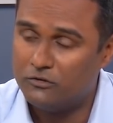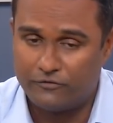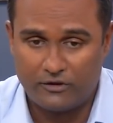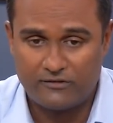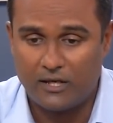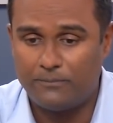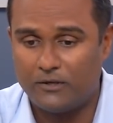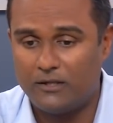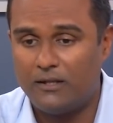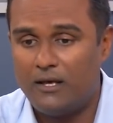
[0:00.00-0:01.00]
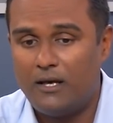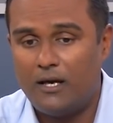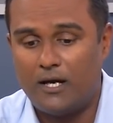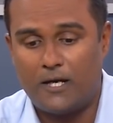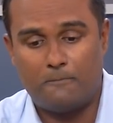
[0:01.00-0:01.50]
So for example,
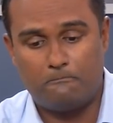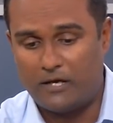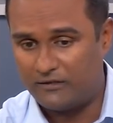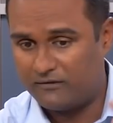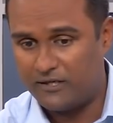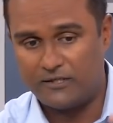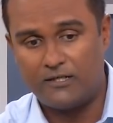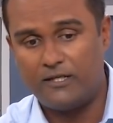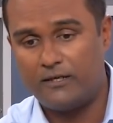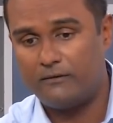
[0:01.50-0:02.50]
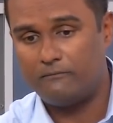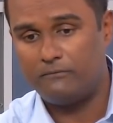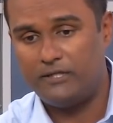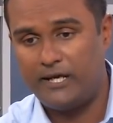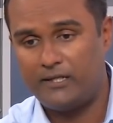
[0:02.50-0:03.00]
as I said earlier,
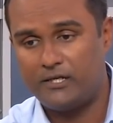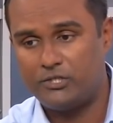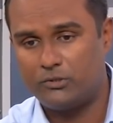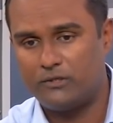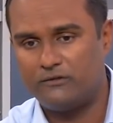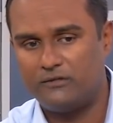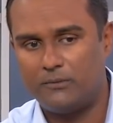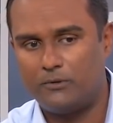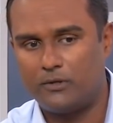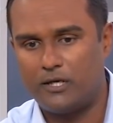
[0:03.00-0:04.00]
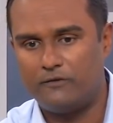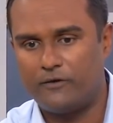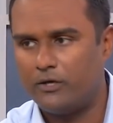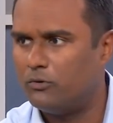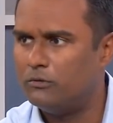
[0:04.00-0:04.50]
DNA assurance is able to
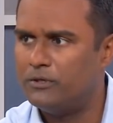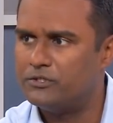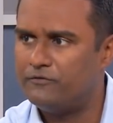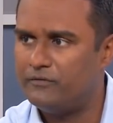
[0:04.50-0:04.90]
identify a whole bunch of